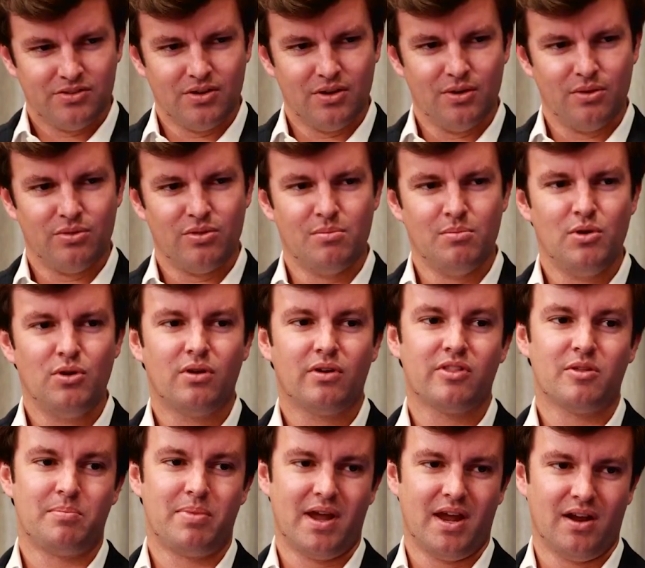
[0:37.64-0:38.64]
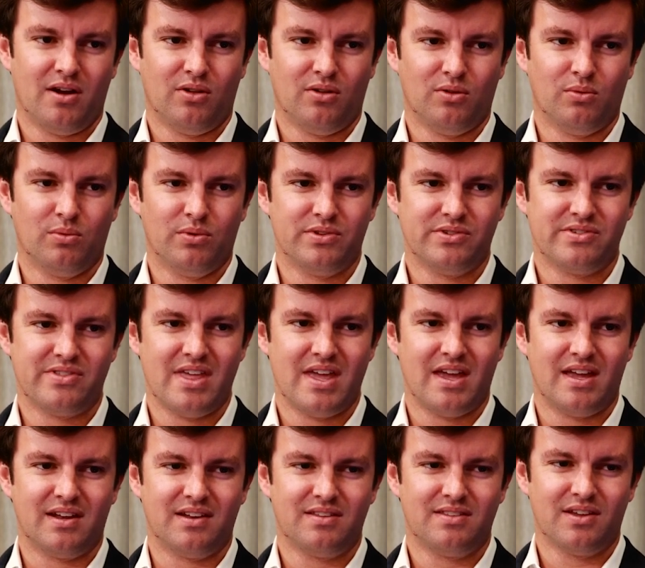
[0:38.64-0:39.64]
So the mood on the panel was
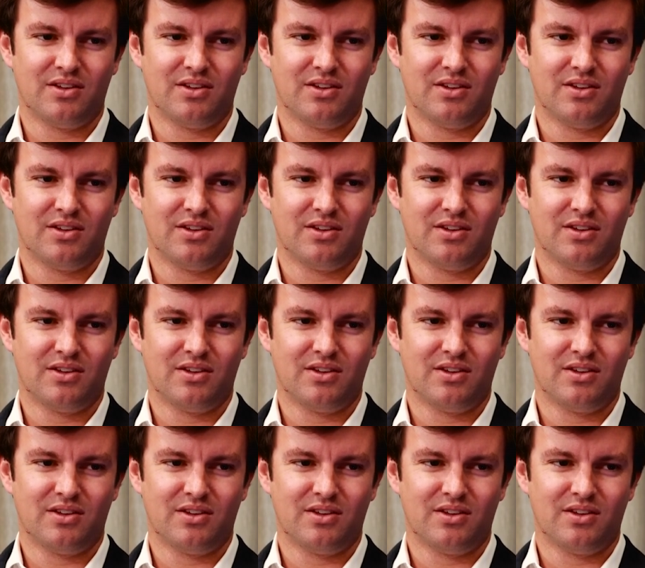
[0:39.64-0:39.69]
that